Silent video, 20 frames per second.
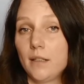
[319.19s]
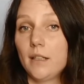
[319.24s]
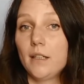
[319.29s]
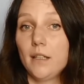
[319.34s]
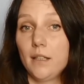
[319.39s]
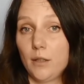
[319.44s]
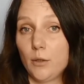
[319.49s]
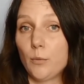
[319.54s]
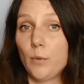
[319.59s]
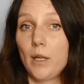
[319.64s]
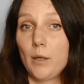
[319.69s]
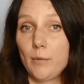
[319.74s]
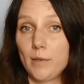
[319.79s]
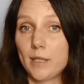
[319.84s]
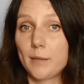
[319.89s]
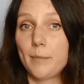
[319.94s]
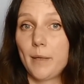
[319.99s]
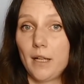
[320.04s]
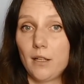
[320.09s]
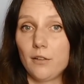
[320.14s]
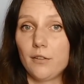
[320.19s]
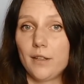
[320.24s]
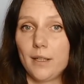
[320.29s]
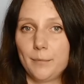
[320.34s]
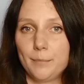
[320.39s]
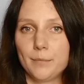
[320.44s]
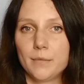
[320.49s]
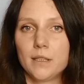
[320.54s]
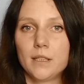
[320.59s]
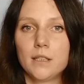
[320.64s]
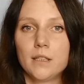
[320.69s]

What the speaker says: in the way we spell them.